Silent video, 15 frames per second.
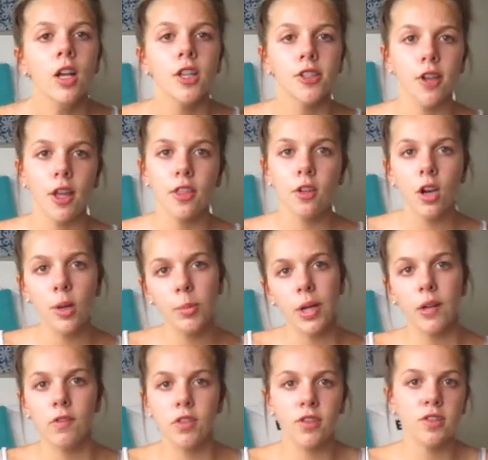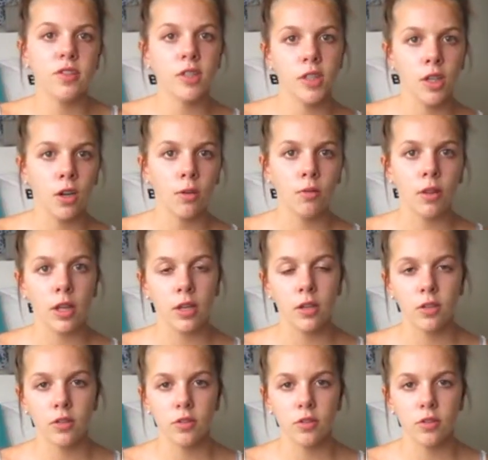so I thought I might have just, you know, like